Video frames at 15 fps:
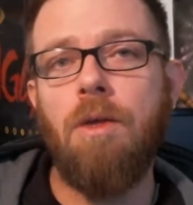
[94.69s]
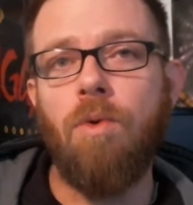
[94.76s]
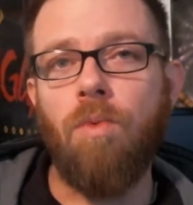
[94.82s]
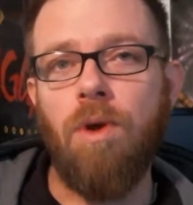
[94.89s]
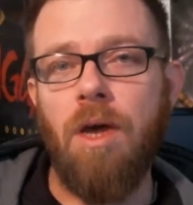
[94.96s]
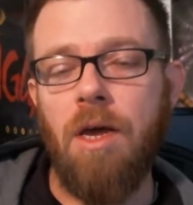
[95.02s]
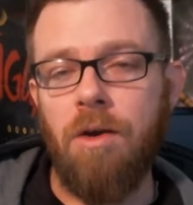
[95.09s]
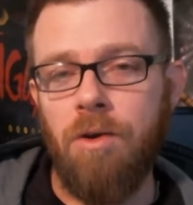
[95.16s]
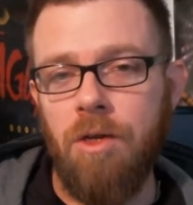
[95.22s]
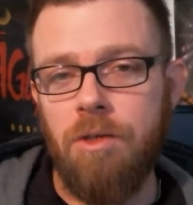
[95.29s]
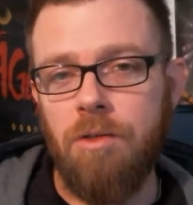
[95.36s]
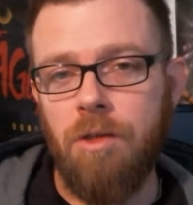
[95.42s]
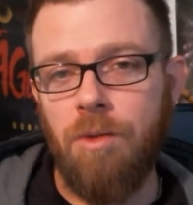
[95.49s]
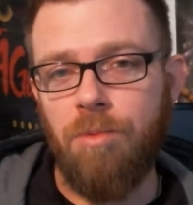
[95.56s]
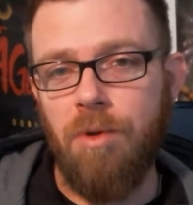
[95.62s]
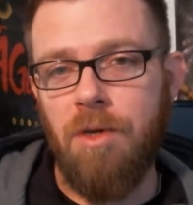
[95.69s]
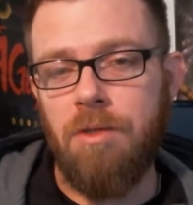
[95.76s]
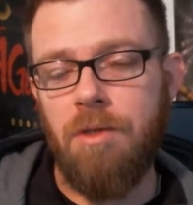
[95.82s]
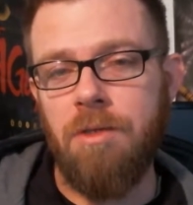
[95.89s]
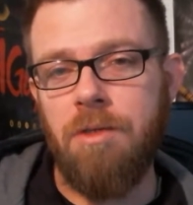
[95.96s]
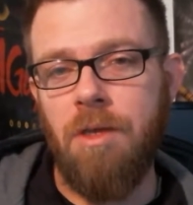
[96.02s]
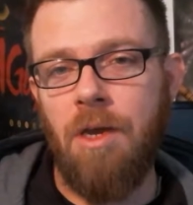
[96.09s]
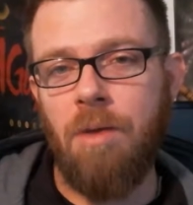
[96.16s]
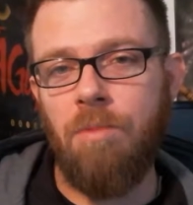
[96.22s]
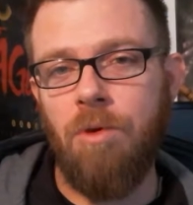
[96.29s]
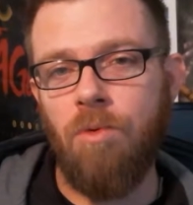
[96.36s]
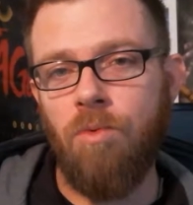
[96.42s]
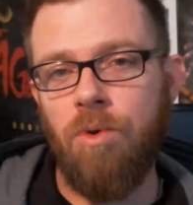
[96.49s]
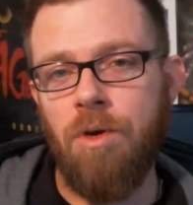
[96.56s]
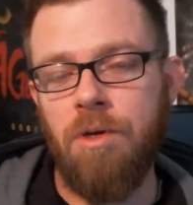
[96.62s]
When I initially played this game,
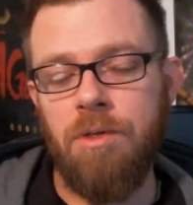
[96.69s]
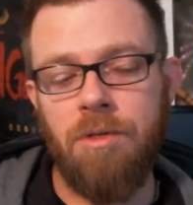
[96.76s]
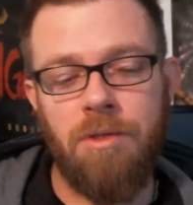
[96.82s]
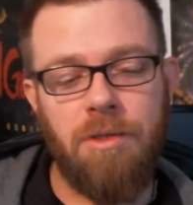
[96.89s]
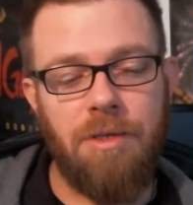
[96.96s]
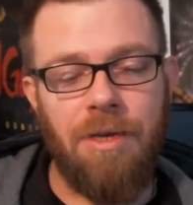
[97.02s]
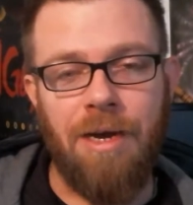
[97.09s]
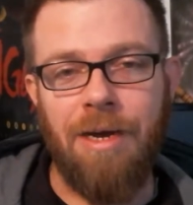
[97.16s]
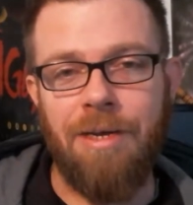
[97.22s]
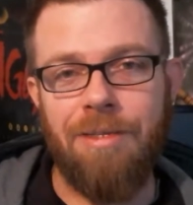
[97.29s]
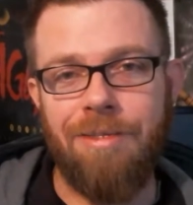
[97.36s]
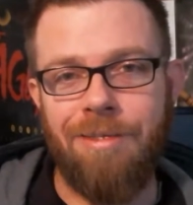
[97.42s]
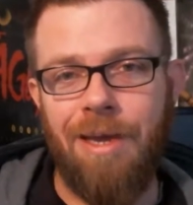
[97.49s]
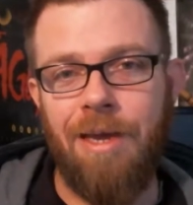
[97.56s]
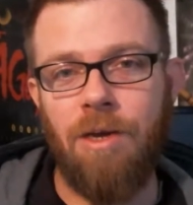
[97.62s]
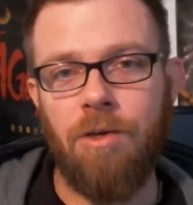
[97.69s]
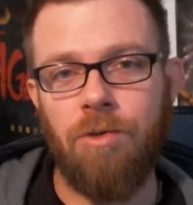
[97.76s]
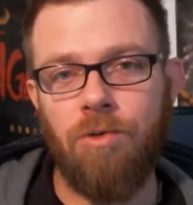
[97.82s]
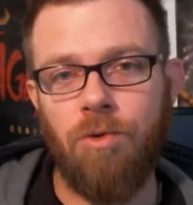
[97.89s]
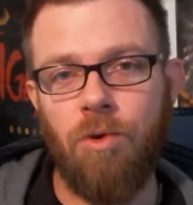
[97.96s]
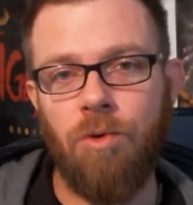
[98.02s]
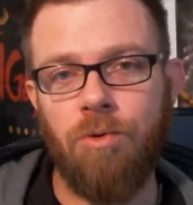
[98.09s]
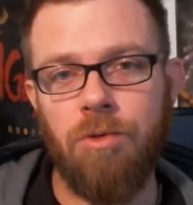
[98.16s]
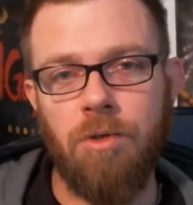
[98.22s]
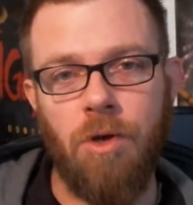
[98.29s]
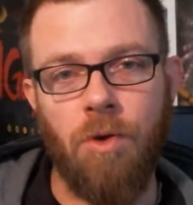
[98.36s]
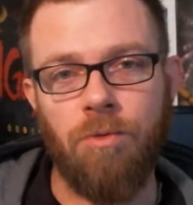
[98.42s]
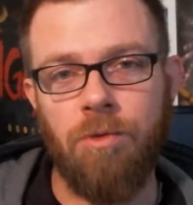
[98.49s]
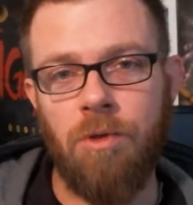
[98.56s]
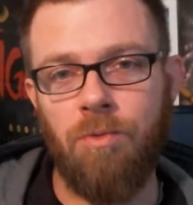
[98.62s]
it was tank controls
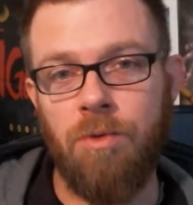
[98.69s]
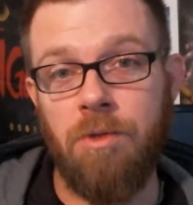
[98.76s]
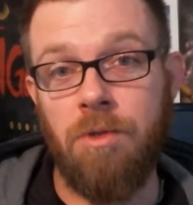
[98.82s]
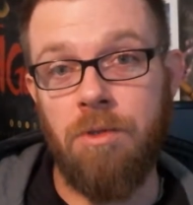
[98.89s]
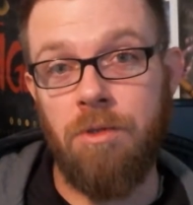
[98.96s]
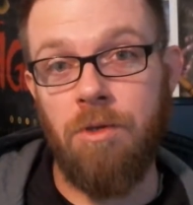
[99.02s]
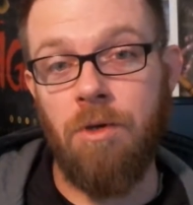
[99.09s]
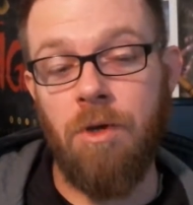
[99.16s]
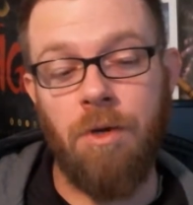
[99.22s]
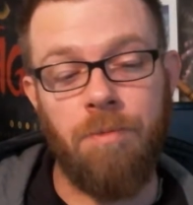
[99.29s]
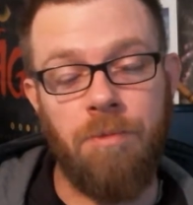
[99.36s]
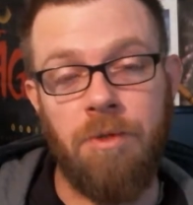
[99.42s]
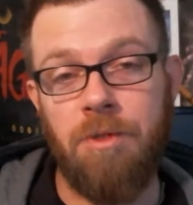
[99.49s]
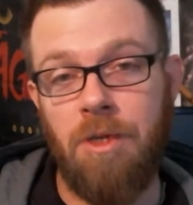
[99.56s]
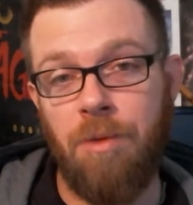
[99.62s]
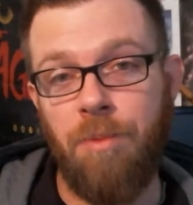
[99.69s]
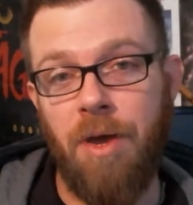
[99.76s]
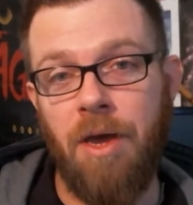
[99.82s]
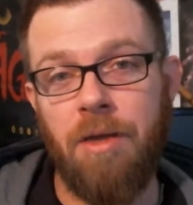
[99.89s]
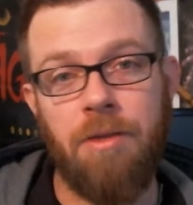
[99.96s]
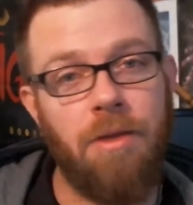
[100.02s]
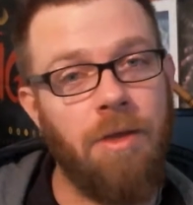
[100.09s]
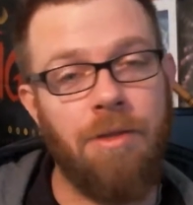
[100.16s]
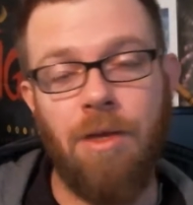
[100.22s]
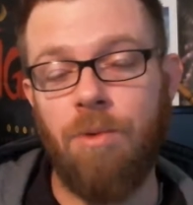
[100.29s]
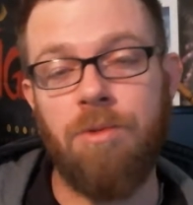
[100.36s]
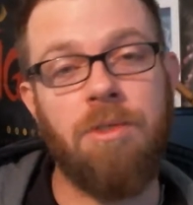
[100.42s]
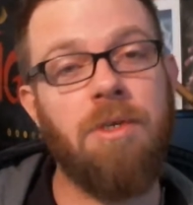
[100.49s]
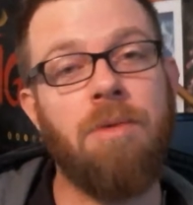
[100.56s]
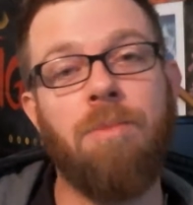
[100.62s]
only with the D-pad, and that
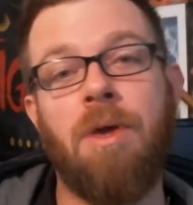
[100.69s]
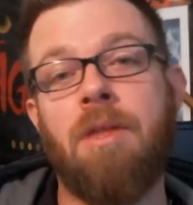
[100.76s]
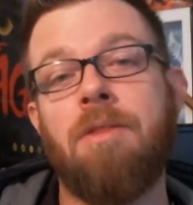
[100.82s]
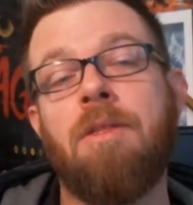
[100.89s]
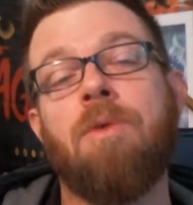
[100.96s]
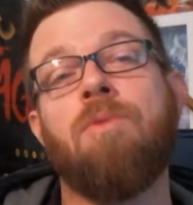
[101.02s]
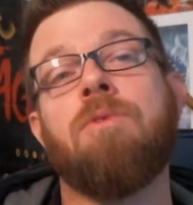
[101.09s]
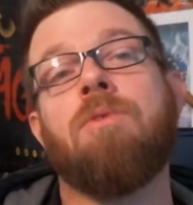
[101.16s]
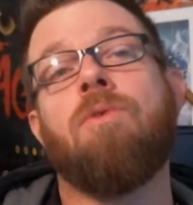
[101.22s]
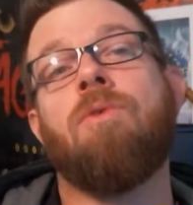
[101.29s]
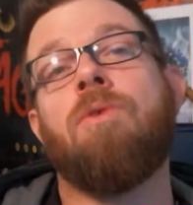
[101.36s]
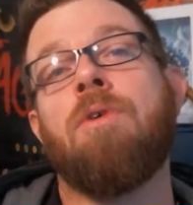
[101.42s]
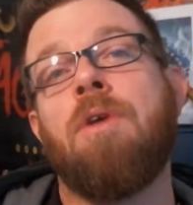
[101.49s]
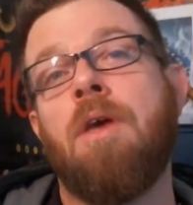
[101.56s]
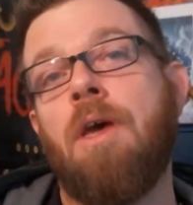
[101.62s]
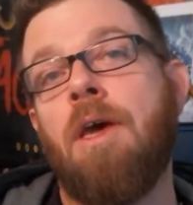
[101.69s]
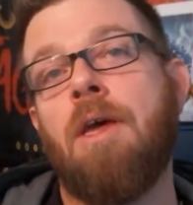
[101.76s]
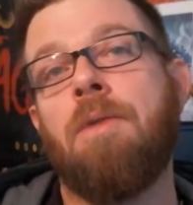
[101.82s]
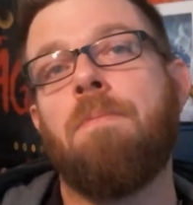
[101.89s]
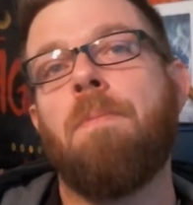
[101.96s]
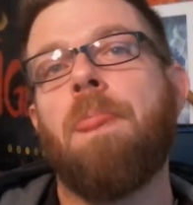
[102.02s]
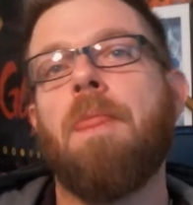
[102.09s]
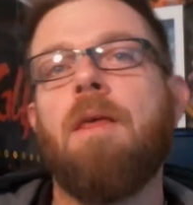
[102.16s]
was it, man. That was all you had.